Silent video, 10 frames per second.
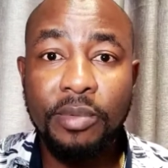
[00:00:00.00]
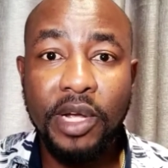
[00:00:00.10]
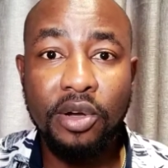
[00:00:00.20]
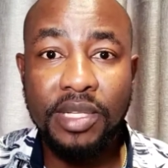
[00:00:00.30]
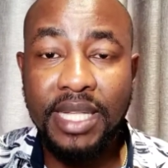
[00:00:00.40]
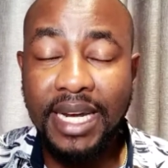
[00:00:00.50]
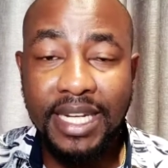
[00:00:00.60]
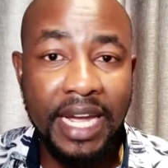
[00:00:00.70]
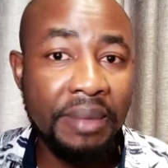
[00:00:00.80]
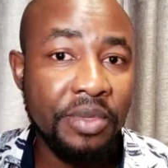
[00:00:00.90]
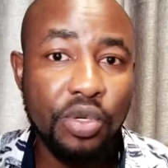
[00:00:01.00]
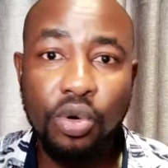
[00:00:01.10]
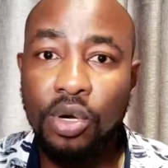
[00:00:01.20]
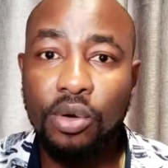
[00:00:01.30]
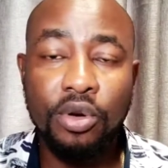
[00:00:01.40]
because that time
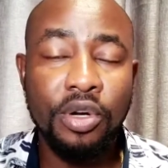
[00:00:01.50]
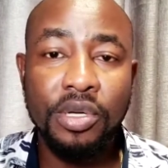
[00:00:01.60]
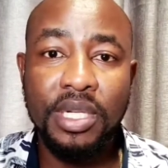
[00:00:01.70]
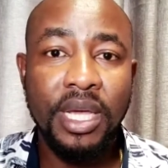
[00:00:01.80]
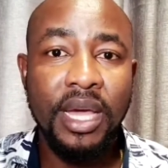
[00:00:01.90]
school could not